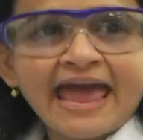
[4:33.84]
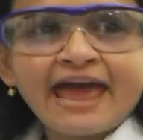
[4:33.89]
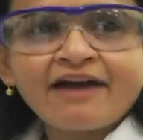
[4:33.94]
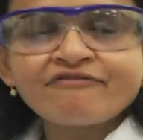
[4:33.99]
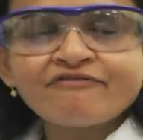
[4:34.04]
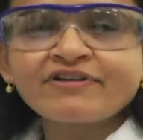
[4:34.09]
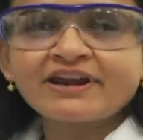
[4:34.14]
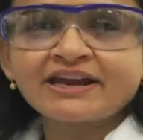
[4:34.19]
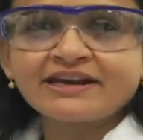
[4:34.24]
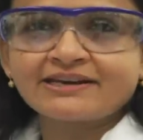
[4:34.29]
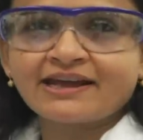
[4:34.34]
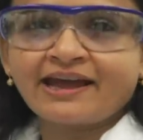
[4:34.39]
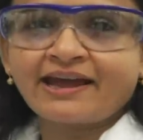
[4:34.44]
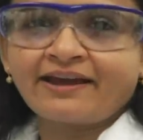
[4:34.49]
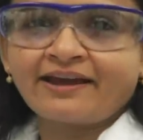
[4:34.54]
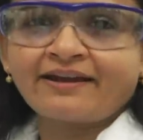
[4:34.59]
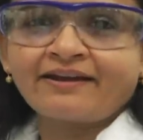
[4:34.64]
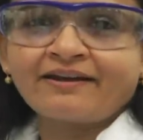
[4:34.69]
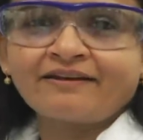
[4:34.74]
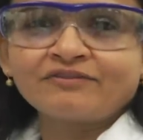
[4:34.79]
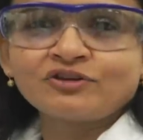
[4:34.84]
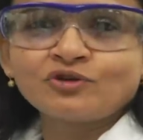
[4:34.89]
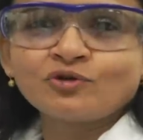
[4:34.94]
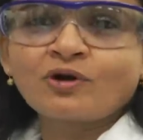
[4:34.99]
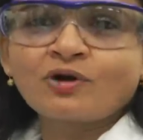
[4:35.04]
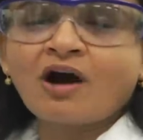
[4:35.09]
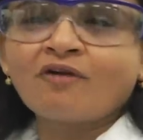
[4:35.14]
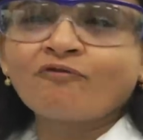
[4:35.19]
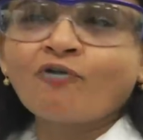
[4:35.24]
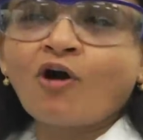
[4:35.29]
Every day you
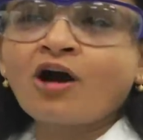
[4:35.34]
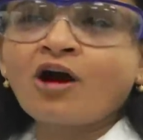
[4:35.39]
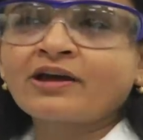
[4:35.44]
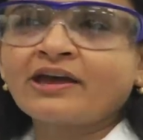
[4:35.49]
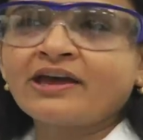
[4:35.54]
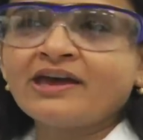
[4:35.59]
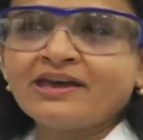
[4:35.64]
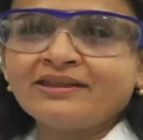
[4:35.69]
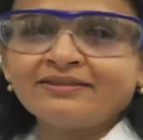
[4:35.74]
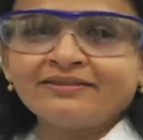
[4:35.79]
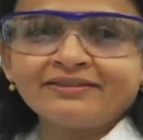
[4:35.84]
walk in